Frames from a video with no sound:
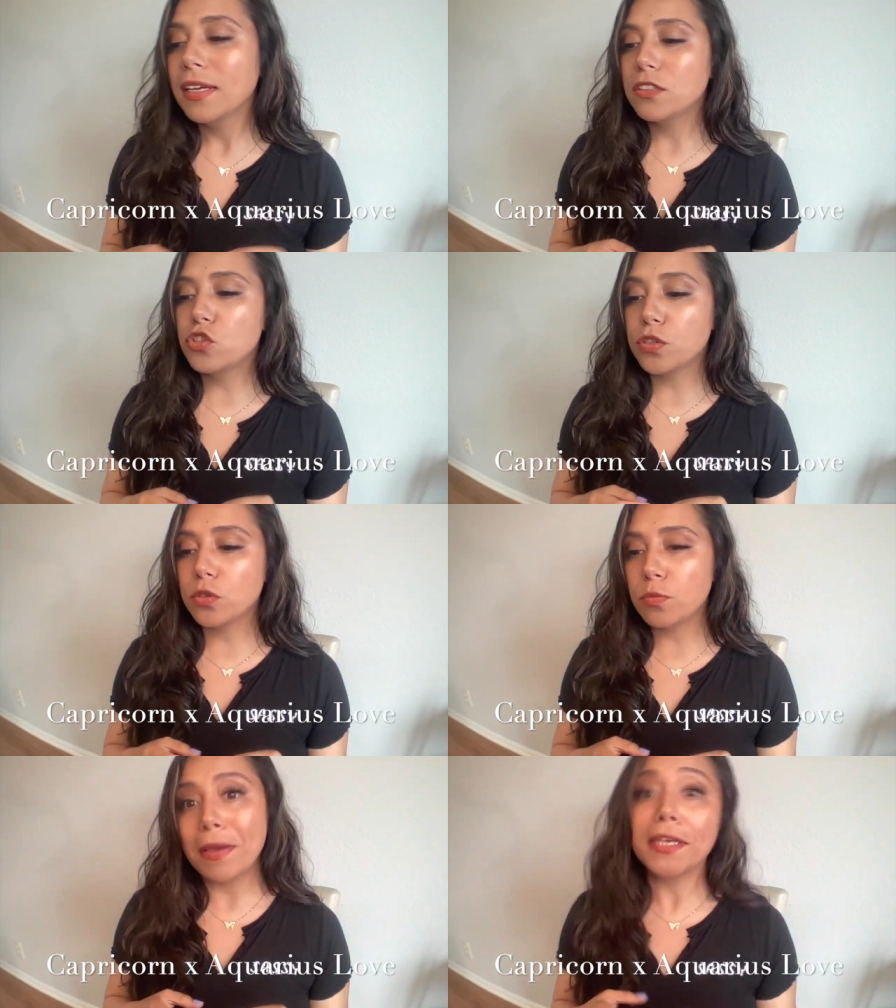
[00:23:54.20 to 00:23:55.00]

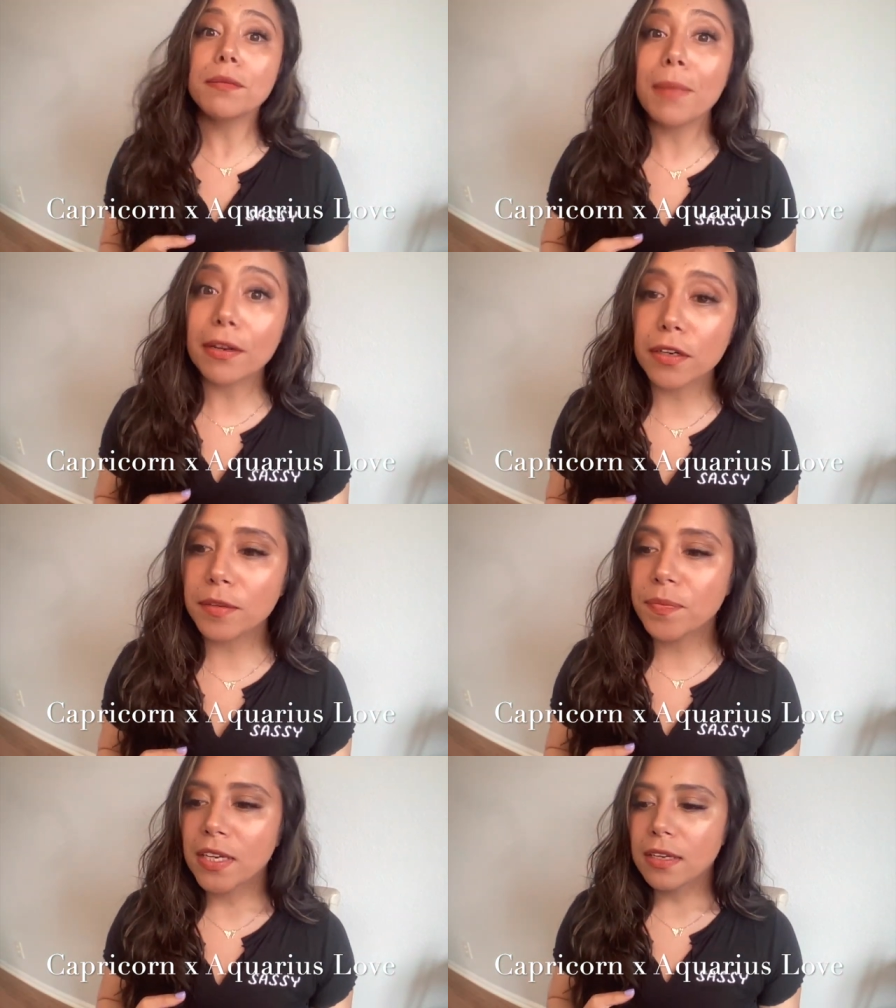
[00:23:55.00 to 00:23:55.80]
to make it
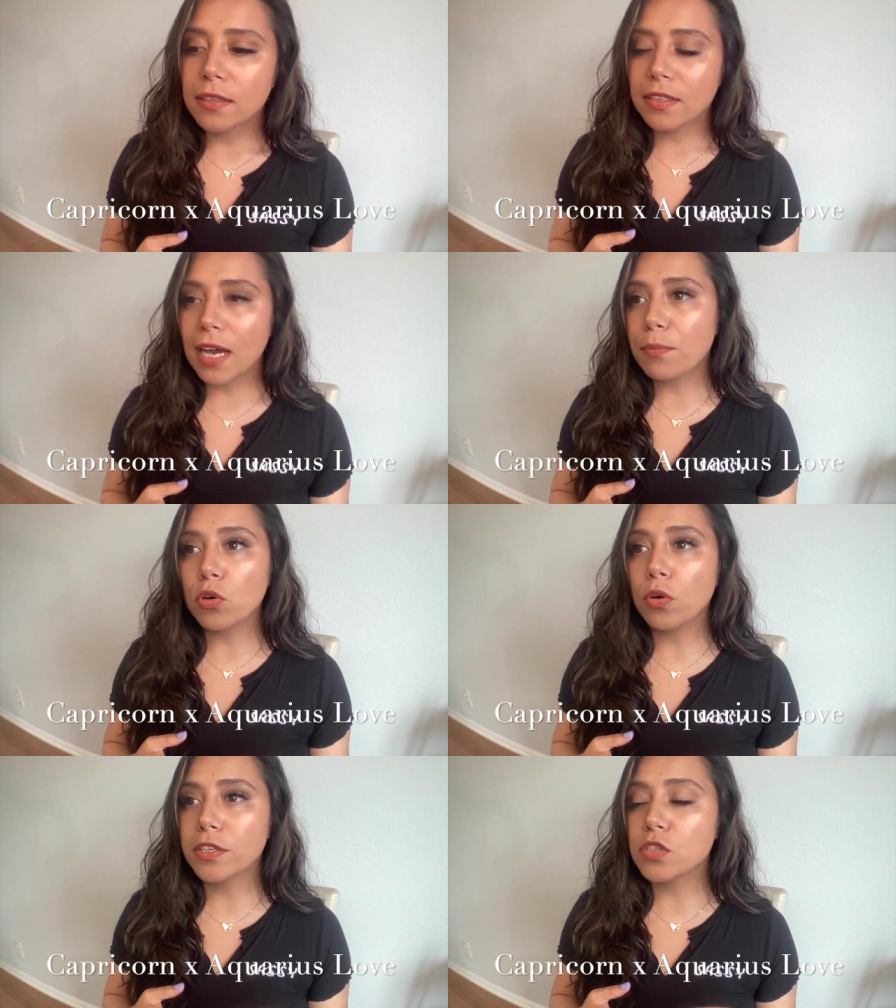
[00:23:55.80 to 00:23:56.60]
better.
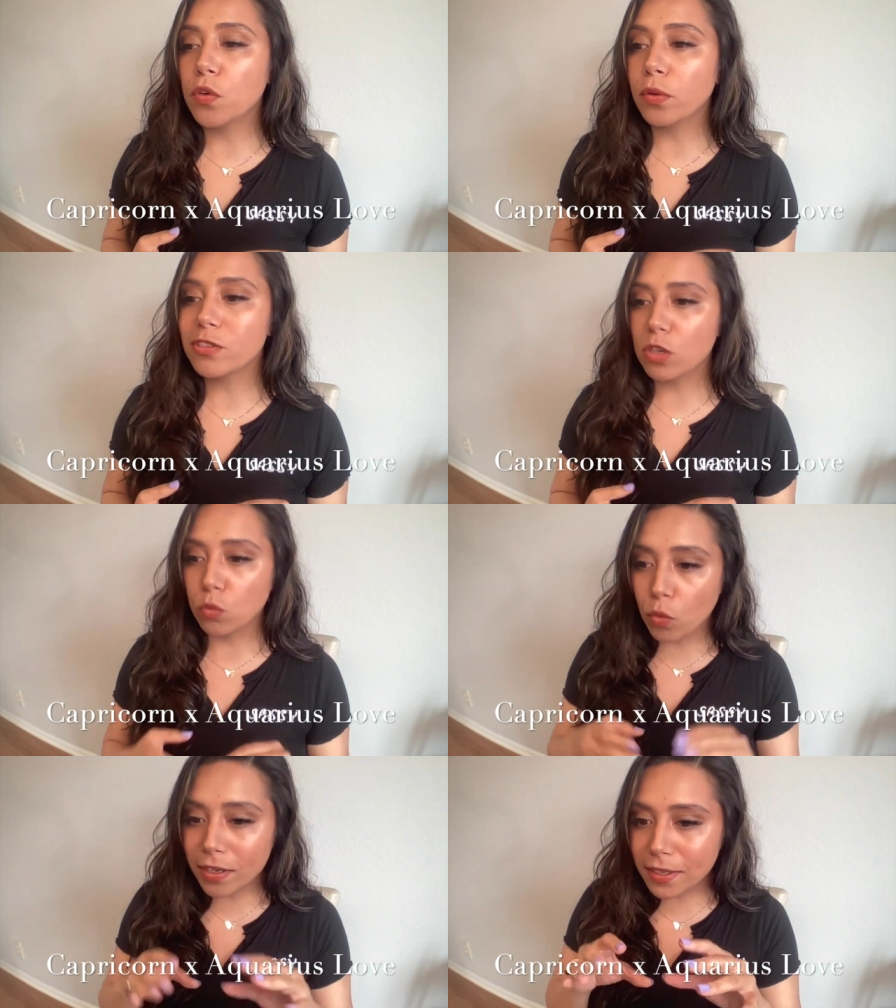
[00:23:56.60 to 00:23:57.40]
Capricorn is focused on
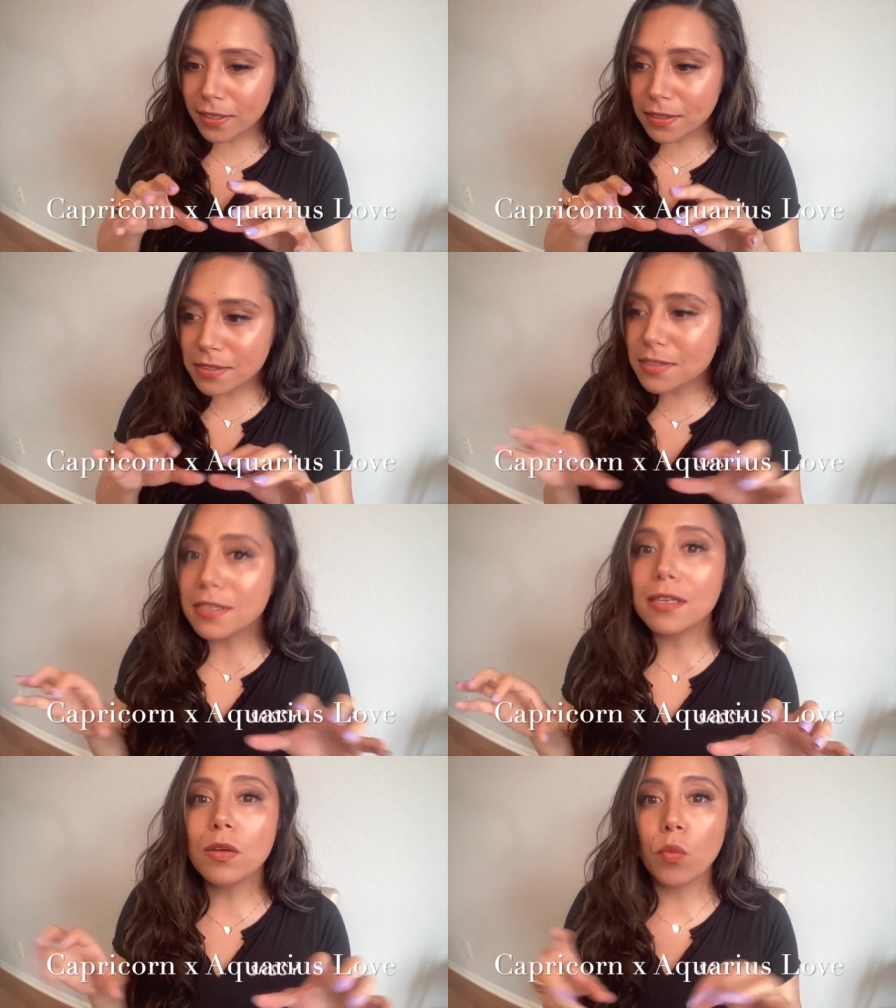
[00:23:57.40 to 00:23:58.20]
what it can
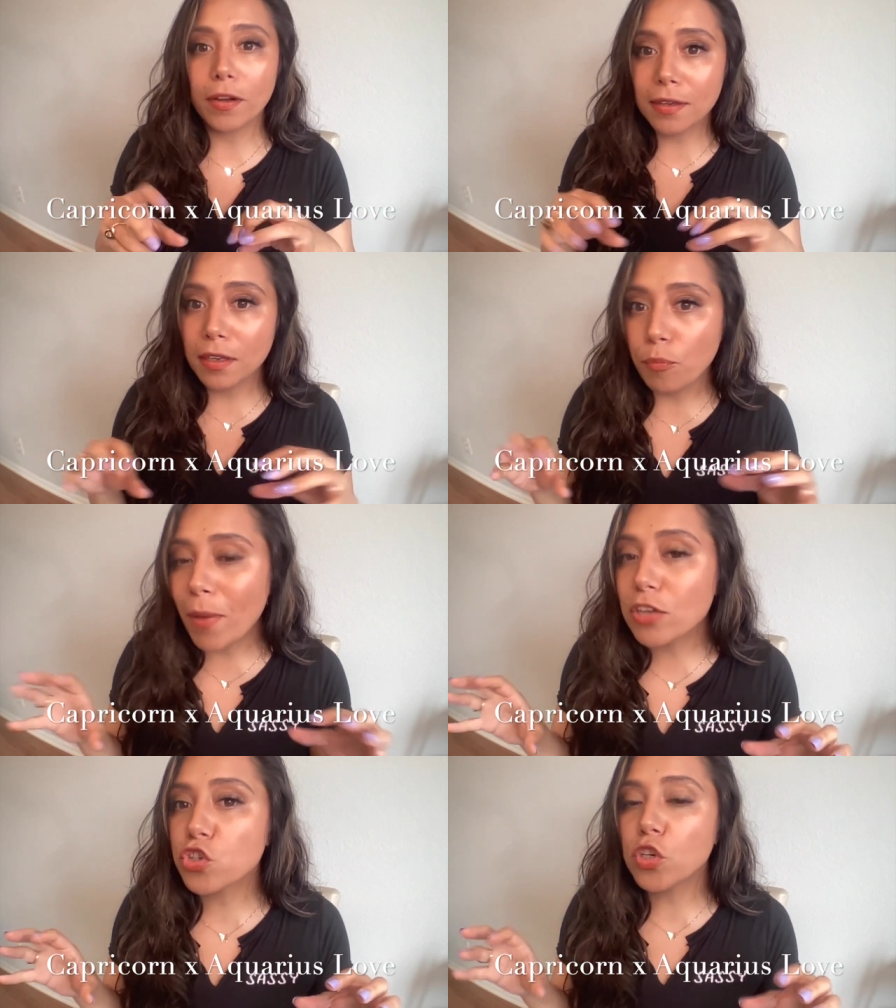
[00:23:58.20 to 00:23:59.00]
see, what it can
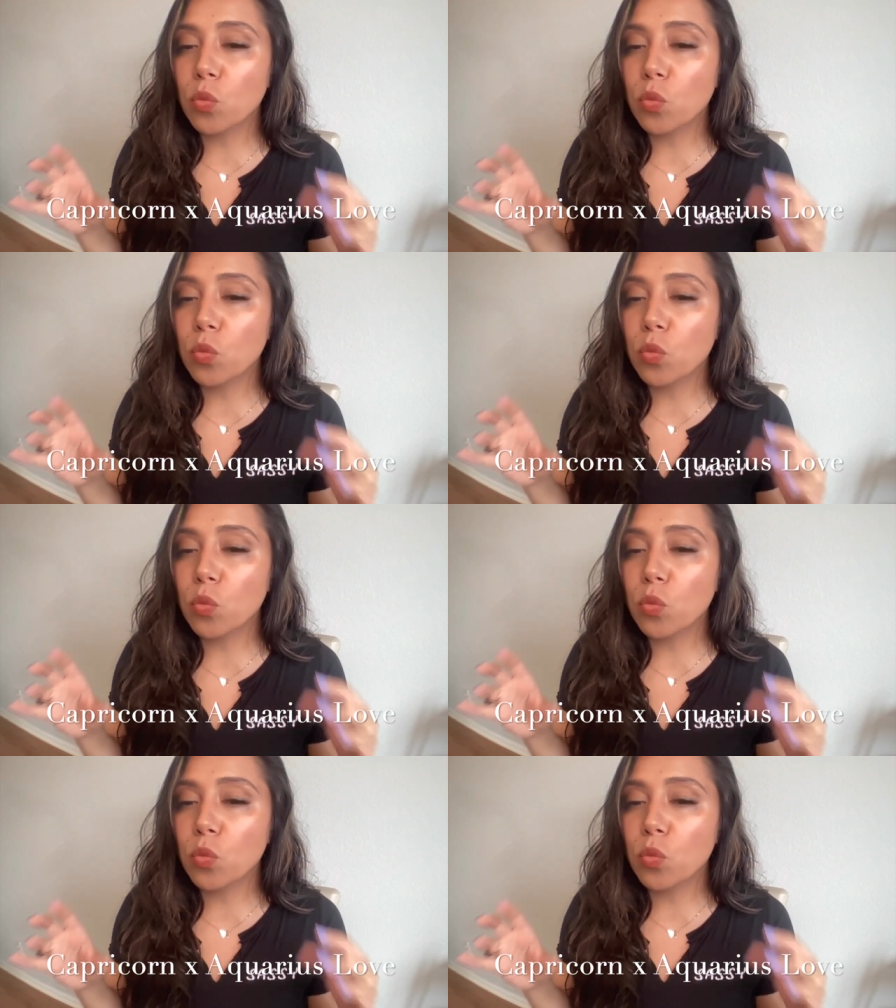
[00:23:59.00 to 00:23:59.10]
measure,